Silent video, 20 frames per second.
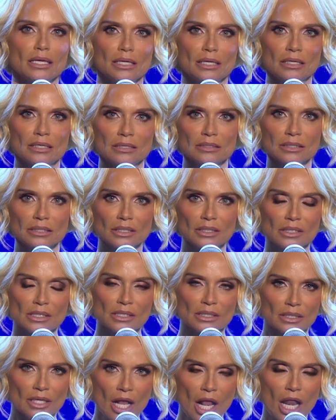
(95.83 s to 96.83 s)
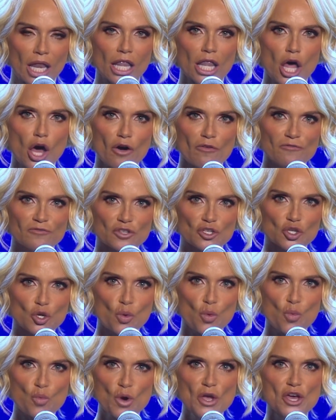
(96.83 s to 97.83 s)
Kristin Chenoweth is
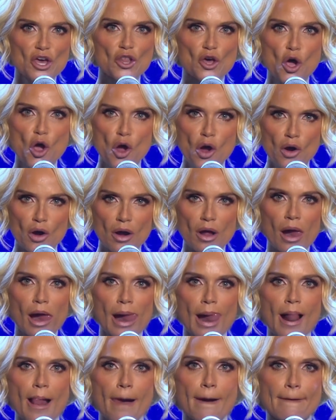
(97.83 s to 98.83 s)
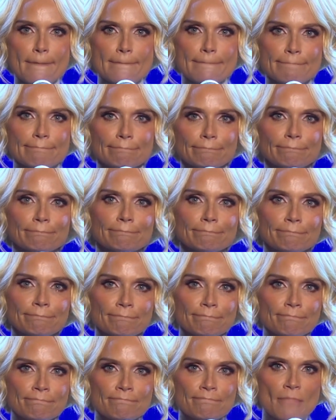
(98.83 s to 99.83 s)
apparently Team Chip, commenting,
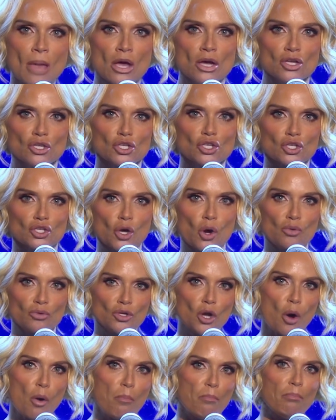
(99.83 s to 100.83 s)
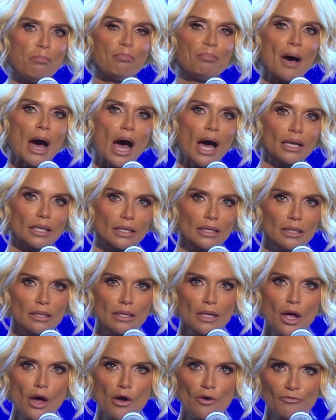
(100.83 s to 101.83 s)
This is the only thing that we
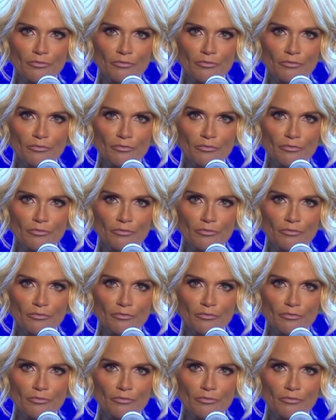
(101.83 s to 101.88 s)
disagree